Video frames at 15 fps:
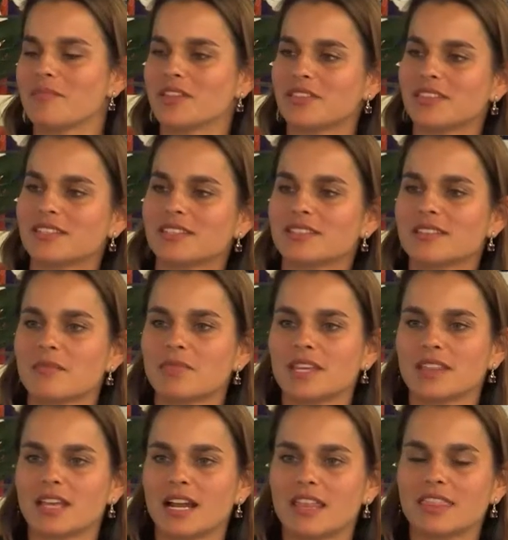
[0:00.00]
that this is
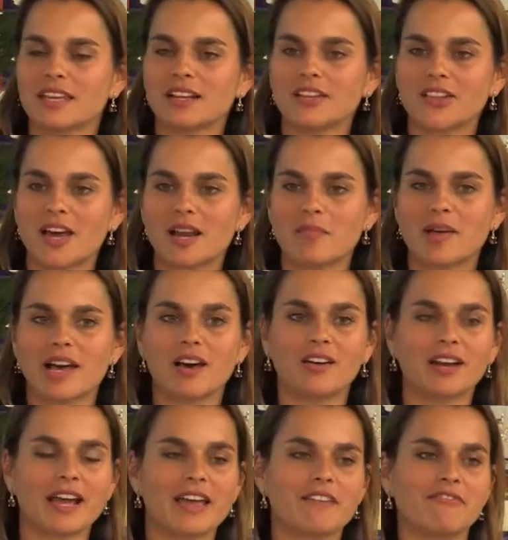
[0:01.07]
something that I think a lot
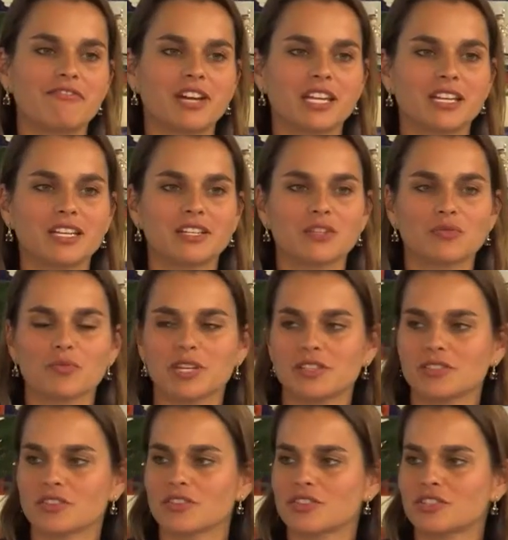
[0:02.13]
about. I have funding to
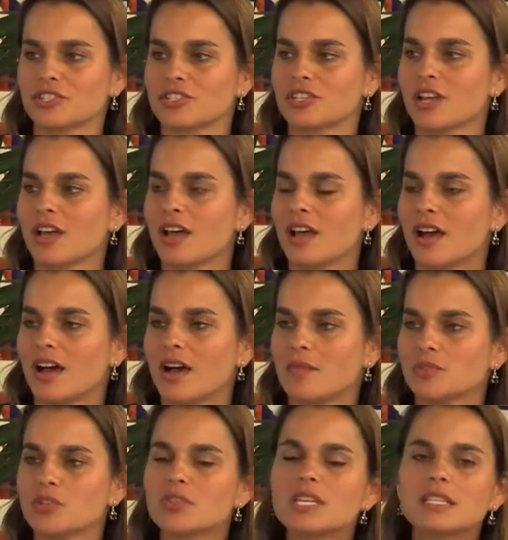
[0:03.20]
research. Um,
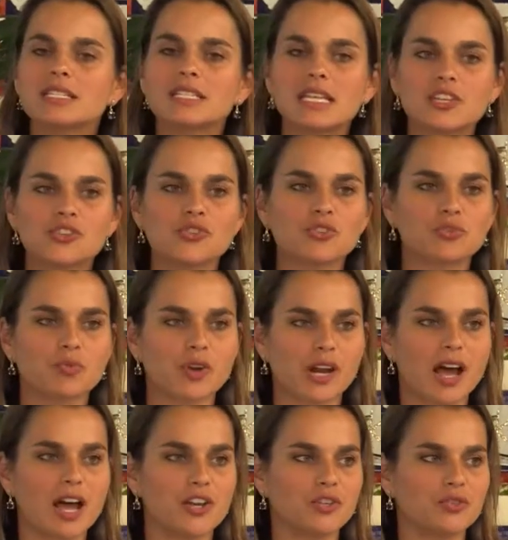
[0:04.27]
so these issues were
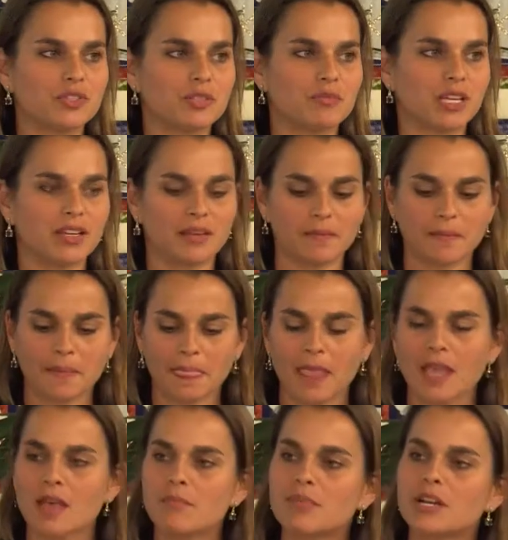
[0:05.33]
not new to me.
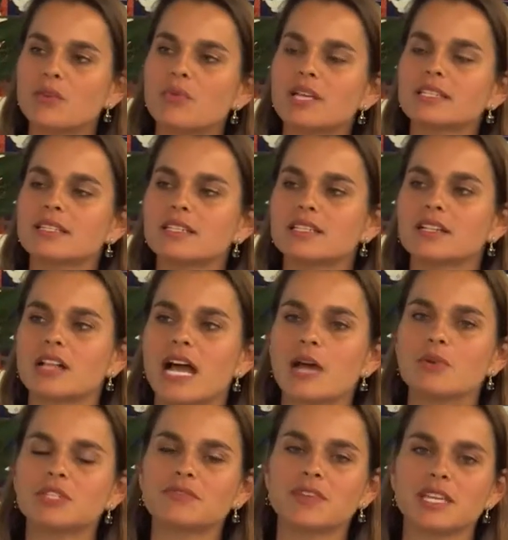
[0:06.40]
But it wasn't until I
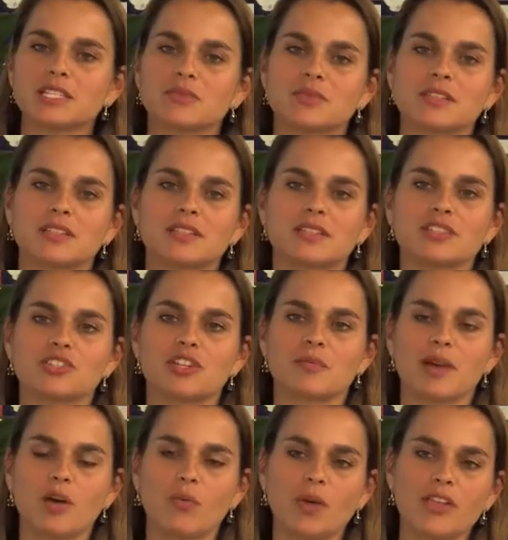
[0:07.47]
was faced with the decision
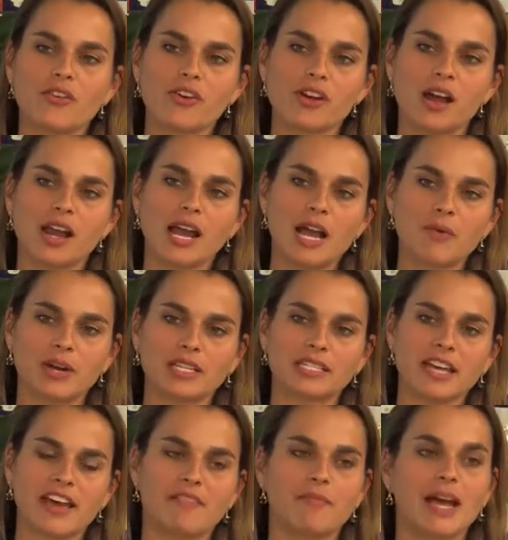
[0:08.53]
about whether or not I wanted to
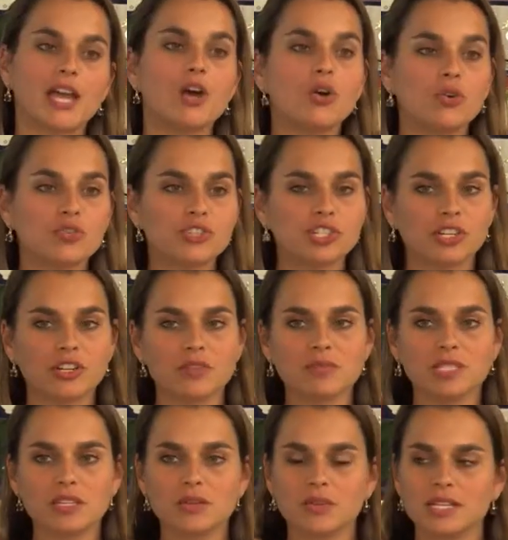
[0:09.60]
have my own genome
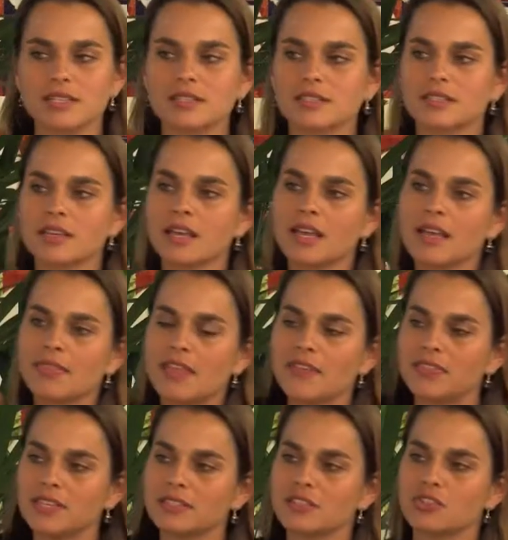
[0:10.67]
sequenced
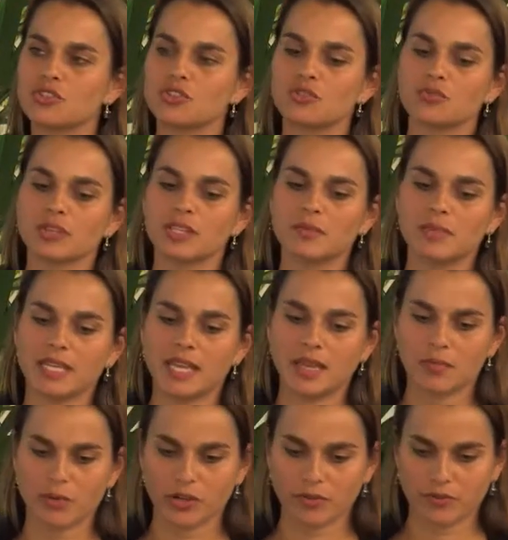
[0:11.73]
that these issues really
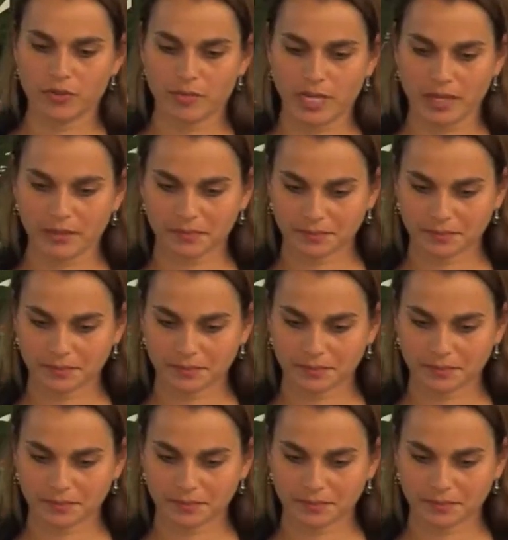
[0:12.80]
became real for me.